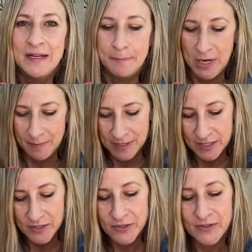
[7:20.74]

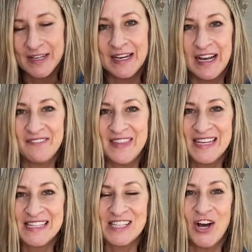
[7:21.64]
barbecue and have
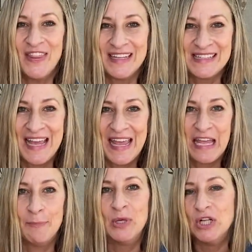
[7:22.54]
this on the
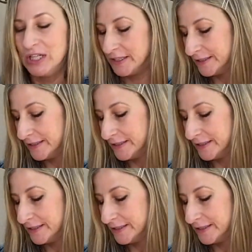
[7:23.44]
table.